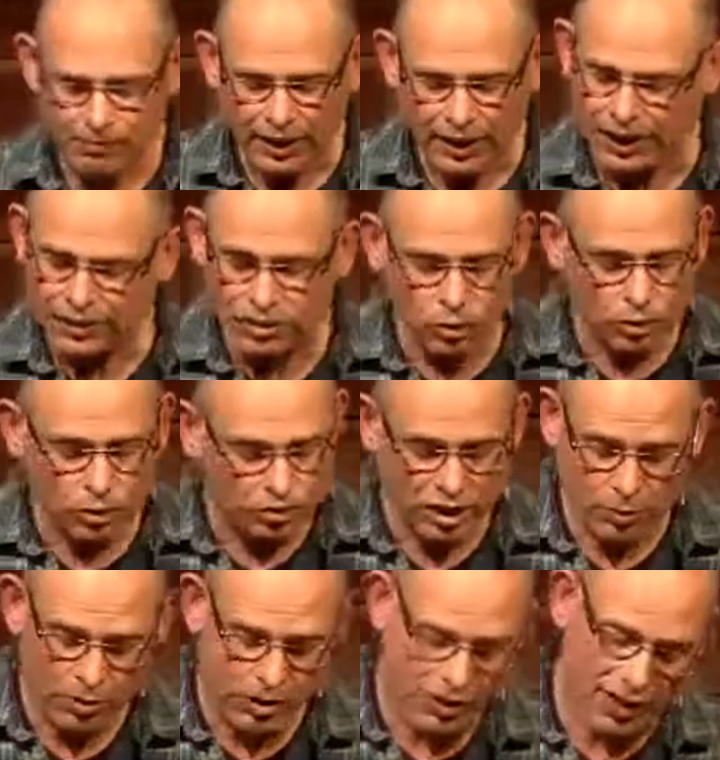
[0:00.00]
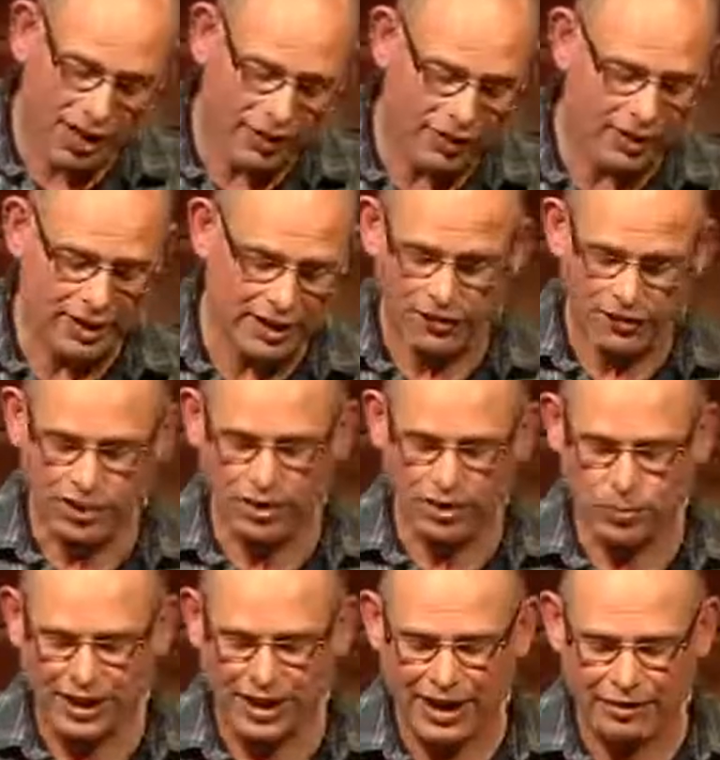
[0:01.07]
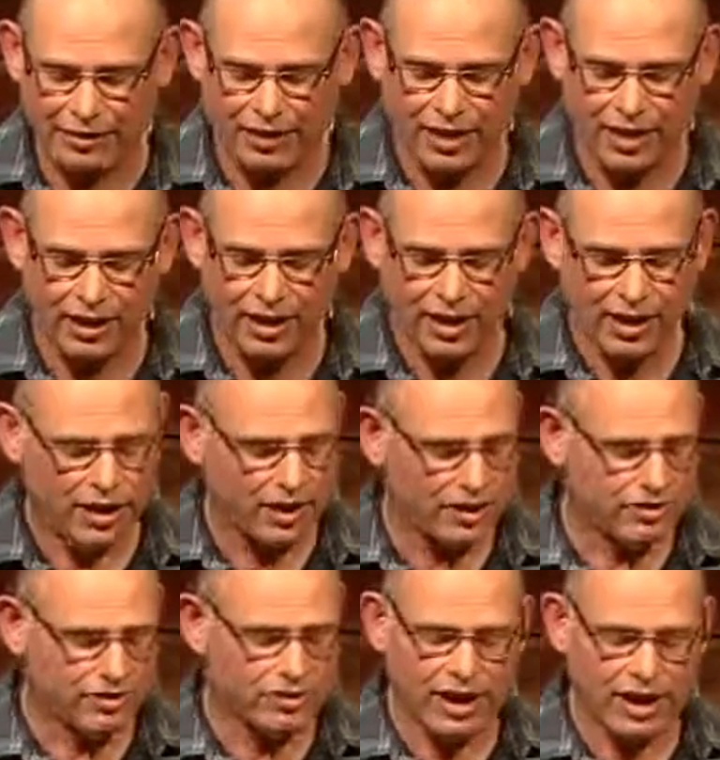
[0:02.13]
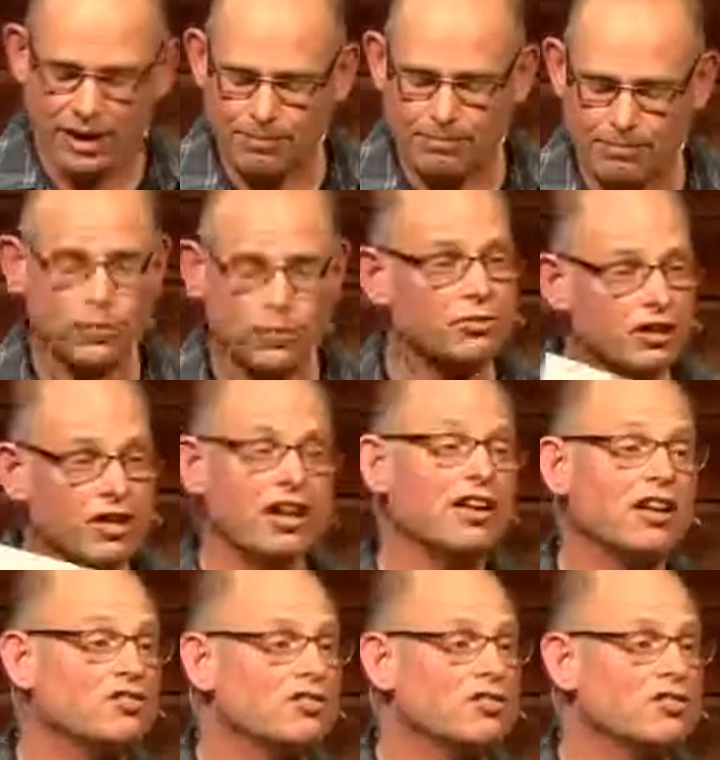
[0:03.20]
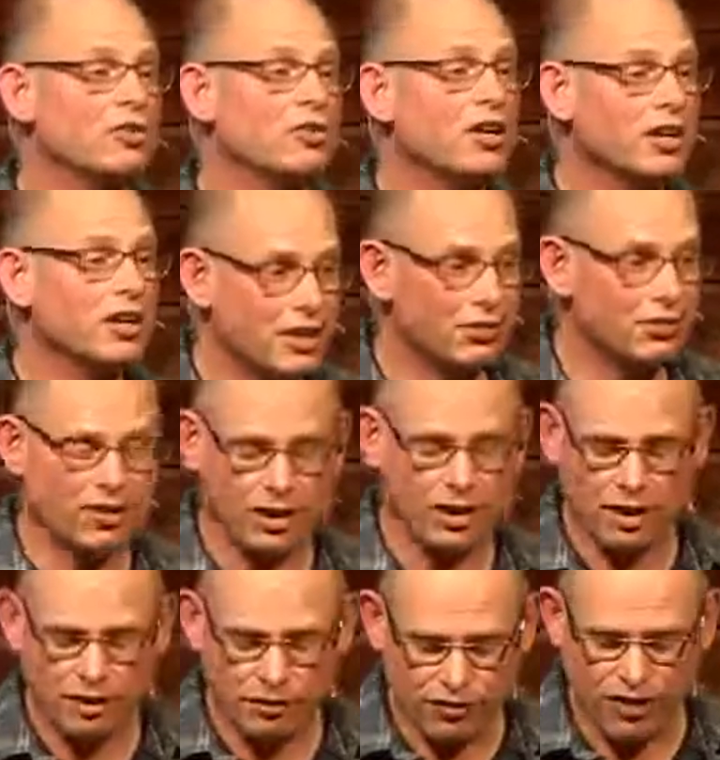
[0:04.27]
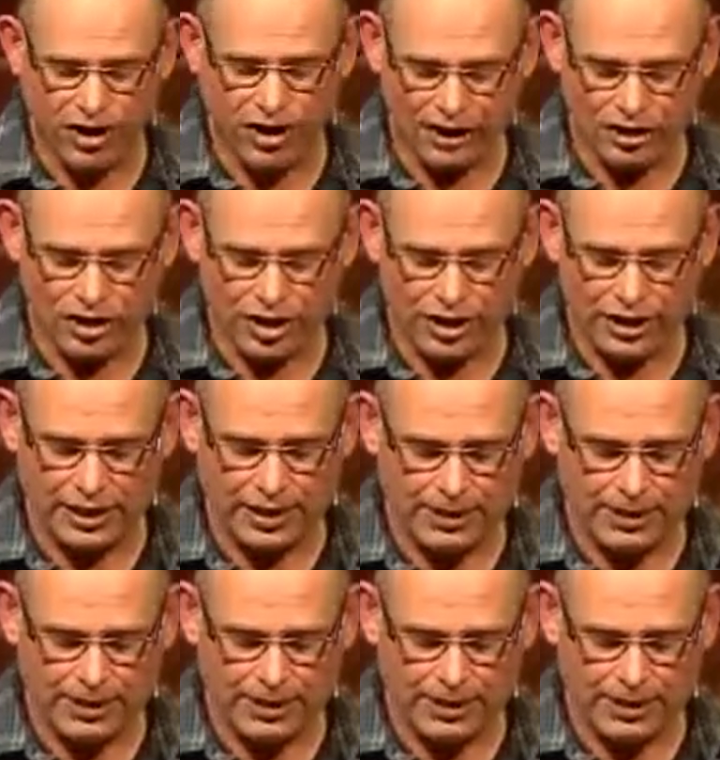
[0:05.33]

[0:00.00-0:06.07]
is also with the other leaflet that we have here. It's with regards to giving financially.